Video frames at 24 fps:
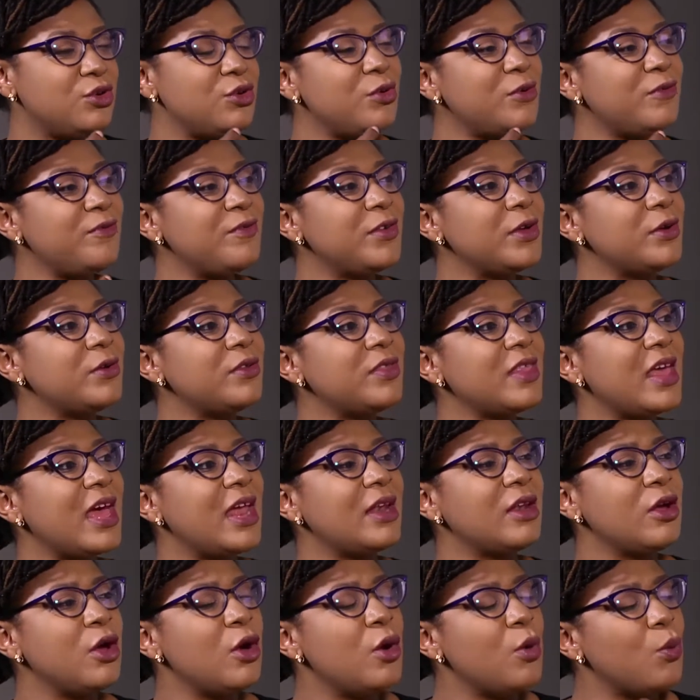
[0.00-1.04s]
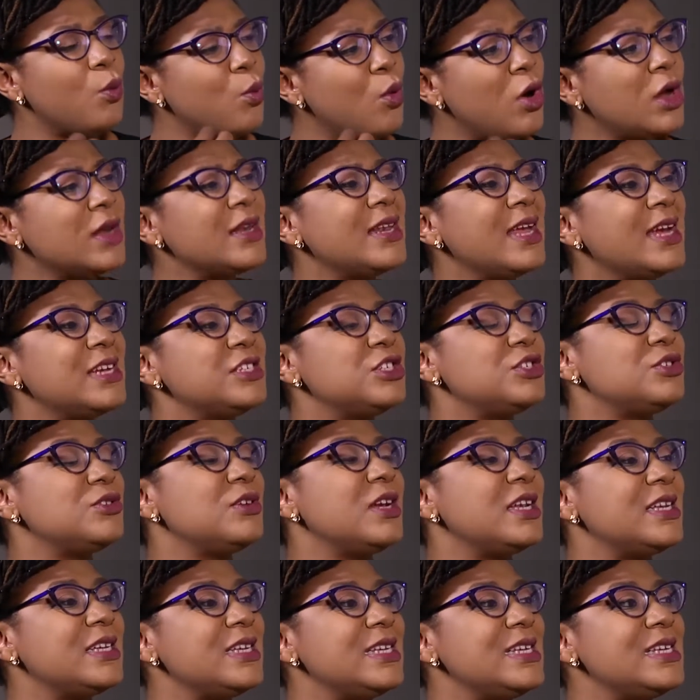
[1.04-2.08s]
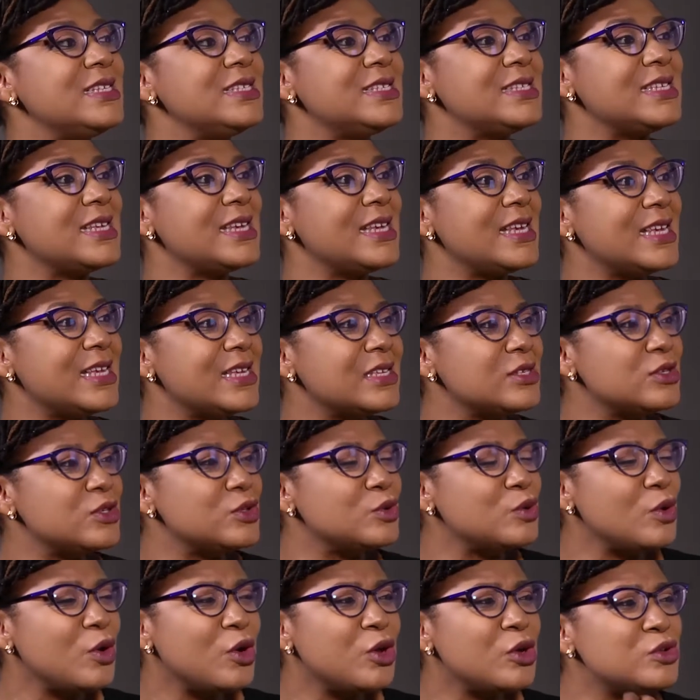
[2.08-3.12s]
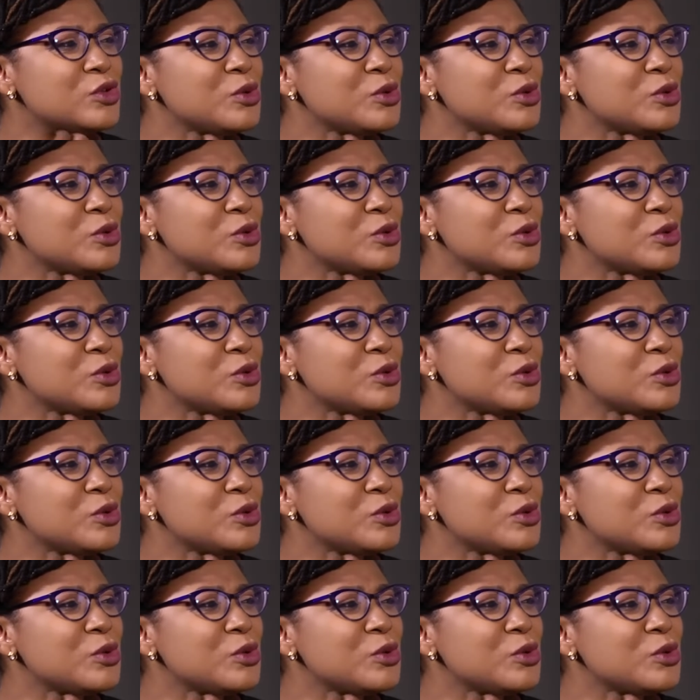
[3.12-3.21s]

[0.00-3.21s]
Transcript: Do you feel that what Nigeria needs is